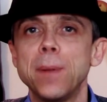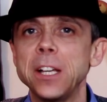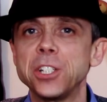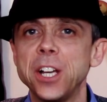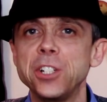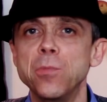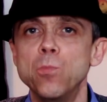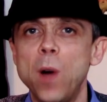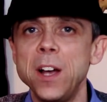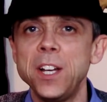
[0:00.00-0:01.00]

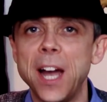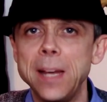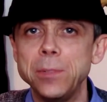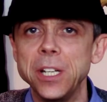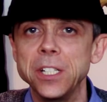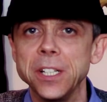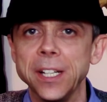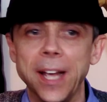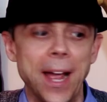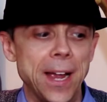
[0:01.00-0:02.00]
PlayStation 1 games into
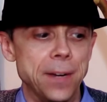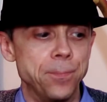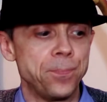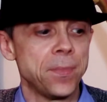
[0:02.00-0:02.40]
the can.